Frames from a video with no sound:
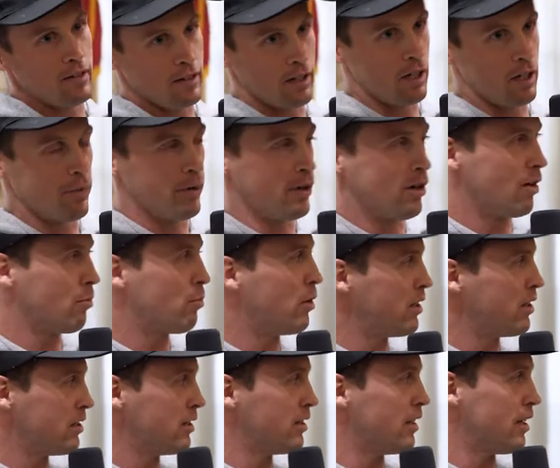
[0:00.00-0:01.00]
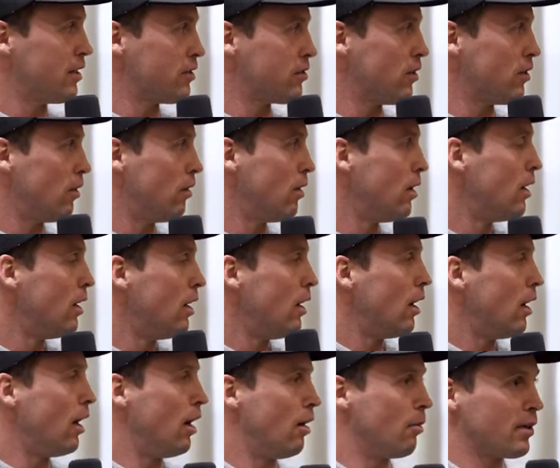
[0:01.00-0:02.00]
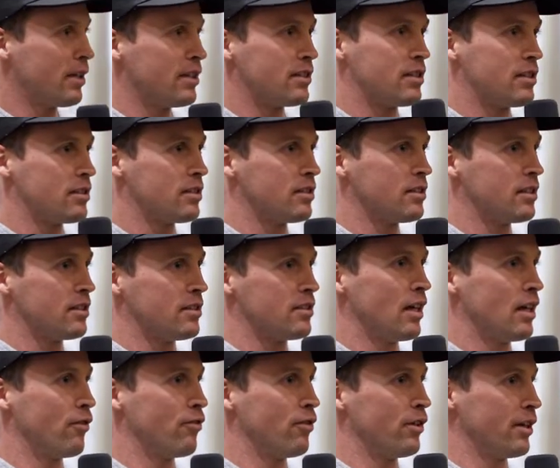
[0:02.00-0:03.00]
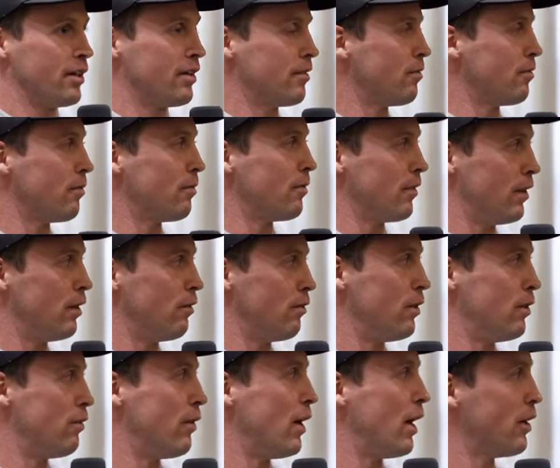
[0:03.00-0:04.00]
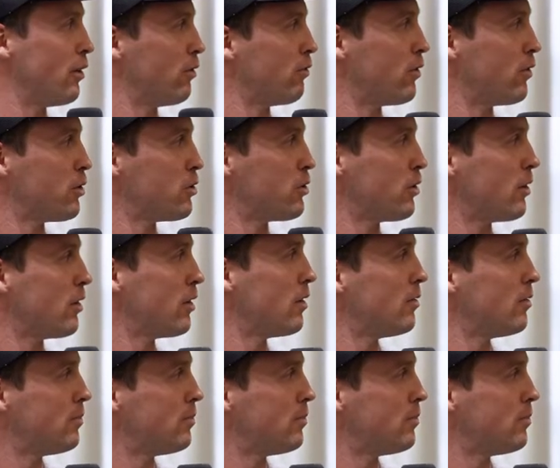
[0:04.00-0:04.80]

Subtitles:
here we are present day. So consistency is definitely the value for sure.